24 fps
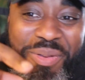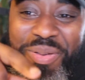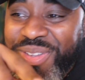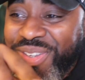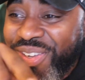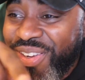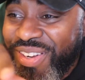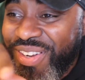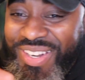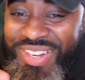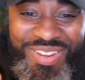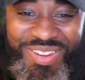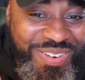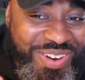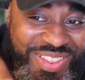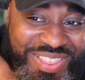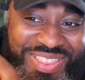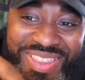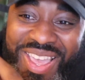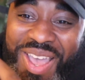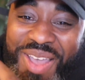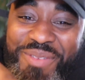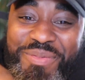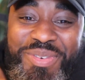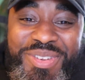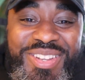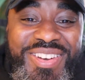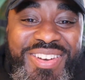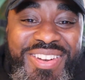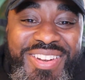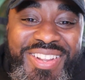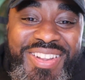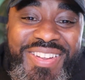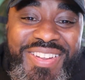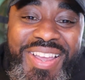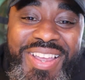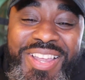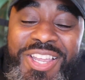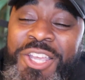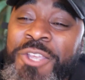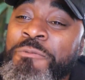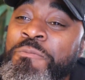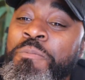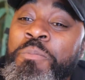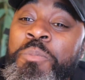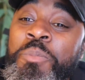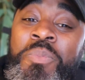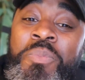opportunity? Where's the opportunity?" Right?
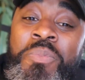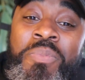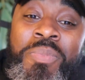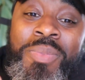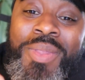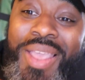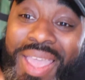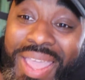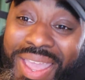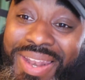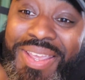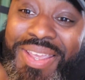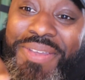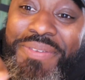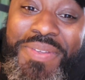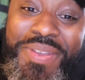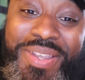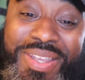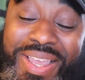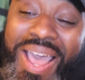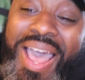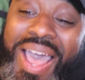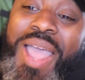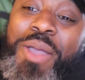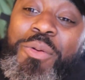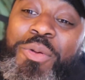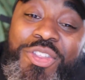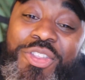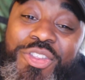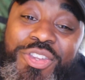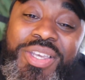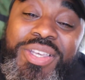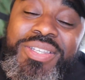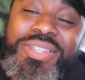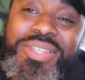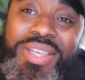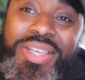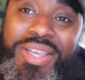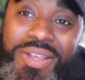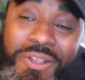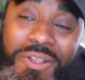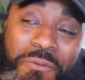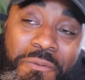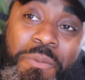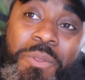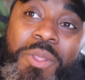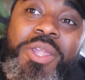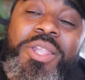And if the guy would have just
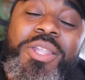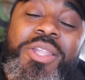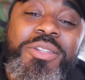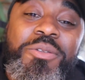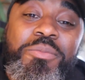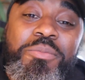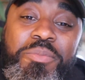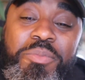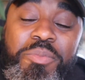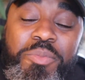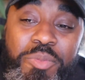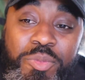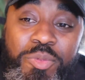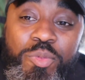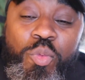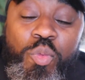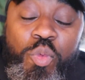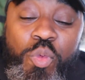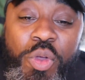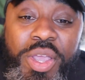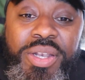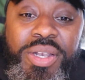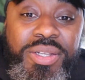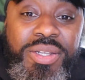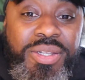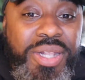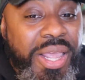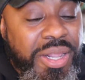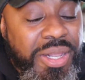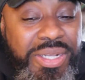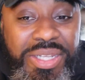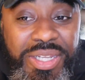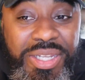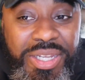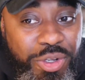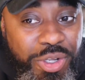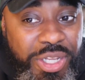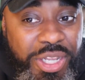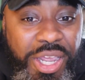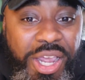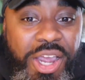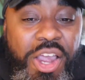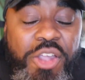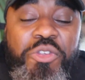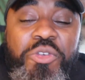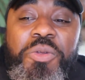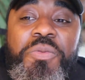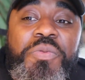went like literally
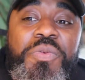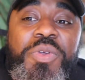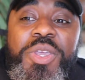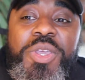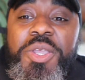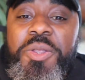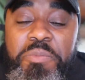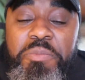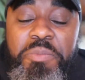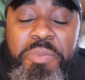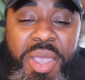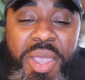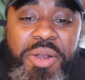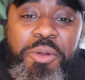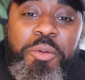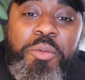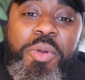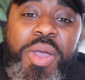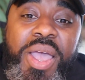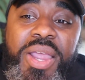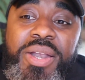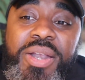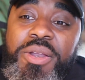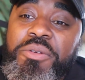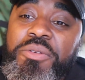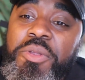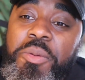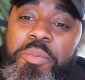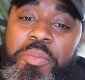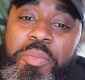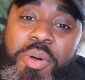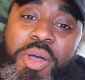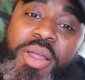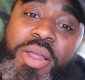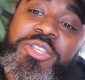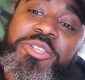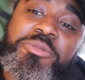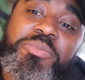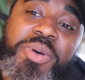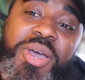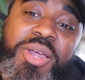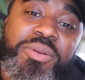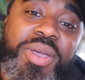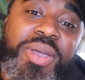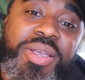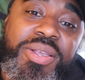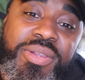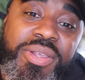100 feet, made a right. There was a parking
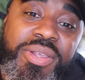spot right